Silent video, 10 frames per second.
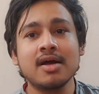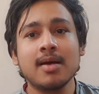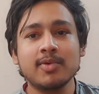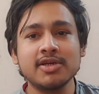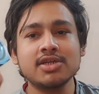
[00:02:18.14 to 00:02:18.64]

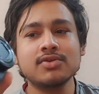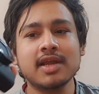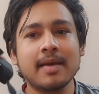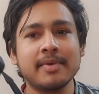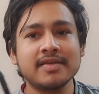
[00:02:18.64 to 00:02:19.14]
point and shoot
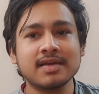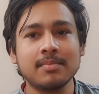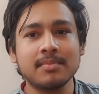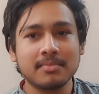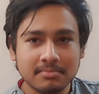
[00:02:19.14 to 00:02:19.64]
cameras
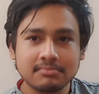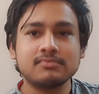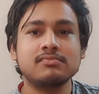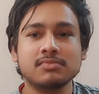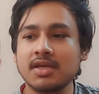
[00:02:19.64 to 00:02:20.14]
come
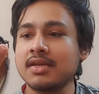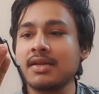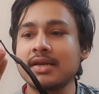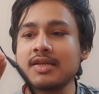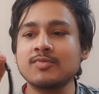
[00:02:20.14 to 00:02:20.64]
in a
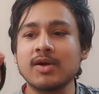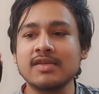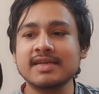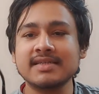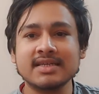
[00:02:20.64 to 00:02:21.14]
little smaller
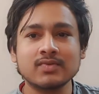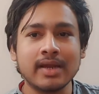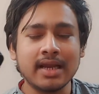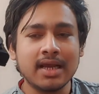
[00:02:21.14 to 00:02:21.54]
size as well.